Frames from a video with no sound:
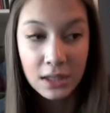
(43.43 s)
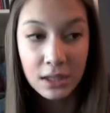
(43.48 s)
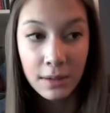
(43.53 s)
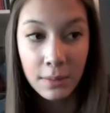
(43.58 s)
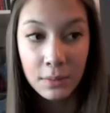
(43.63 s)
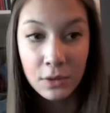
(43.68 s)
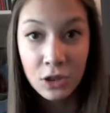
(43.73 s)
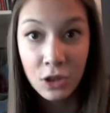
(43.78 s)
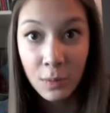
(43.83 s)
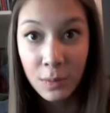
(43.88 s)

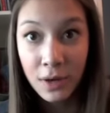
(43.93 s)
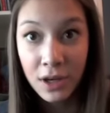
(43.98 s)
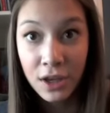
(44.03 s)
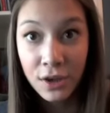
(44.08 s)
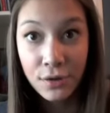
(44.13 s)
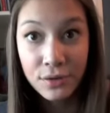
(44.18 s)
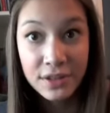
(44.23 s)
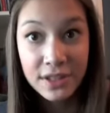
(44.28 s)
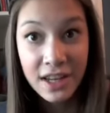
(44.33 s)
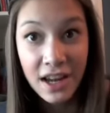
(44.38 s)
some super
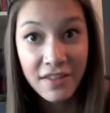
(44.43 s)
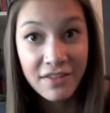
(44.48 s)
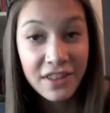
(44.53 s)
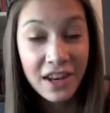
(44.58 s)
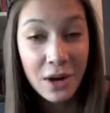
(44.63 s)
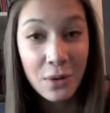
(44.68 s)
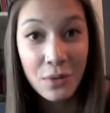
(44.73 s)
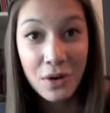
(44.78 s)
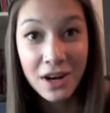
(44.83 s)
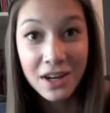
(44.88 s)
cute stuff
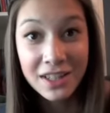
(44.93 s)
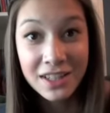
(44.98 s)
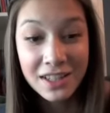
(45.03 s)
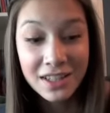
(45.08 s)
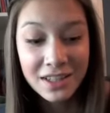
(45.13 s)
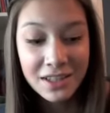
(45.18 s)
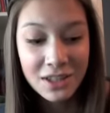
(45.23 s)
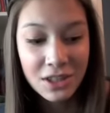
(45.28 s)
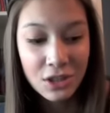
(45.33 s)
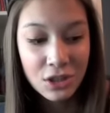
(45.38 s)
that I
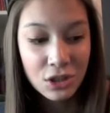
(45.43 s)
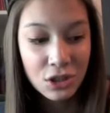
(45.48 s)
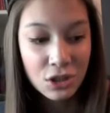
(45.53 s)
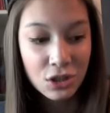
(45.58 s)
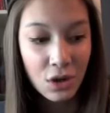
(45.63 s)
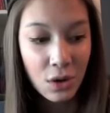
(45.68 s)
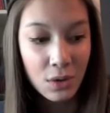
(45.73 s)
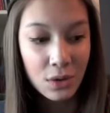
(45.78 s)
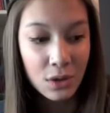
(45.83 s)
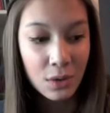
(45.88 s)
wanted to
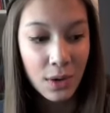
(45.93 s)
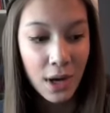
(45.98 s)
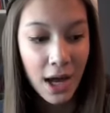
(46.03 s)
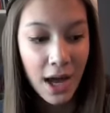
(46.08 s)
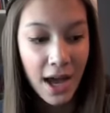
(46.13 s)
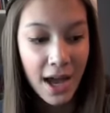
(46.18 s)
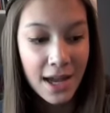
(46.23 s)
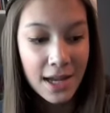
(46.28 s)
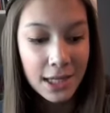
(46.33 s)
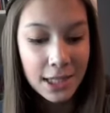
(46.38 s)
show you
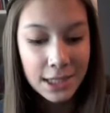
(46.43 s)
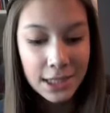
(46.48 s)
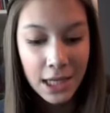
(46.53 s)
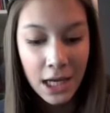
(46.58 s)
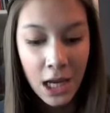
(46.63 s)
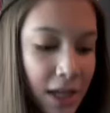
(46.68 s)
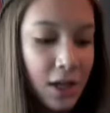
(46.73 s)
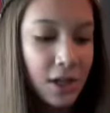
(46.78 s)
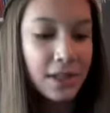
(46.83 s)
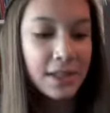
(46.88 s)
guys.
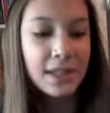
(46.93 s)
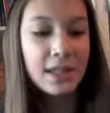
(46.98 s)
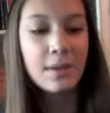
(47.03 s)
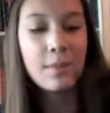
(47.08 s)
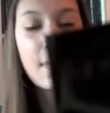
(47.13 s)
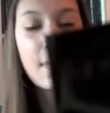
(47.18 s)
Here's